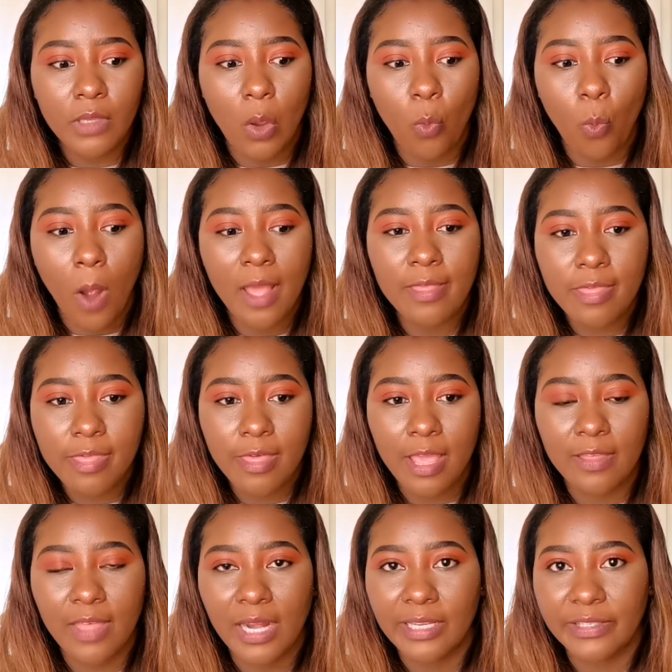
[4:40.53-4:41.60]
one
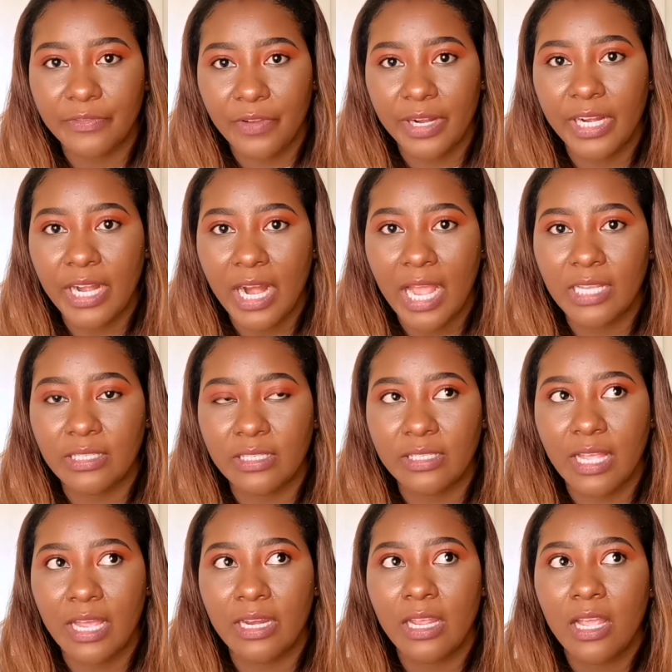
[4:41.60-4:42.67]
thing that is very nice is
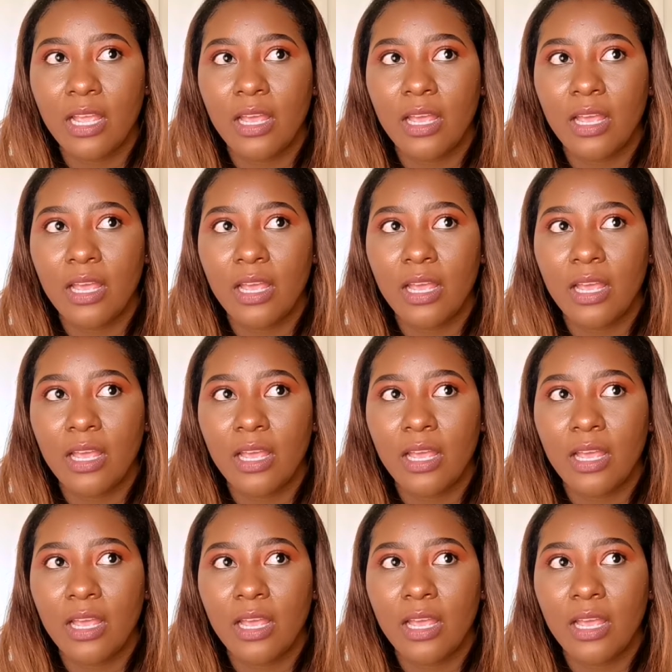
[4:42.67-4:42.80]
that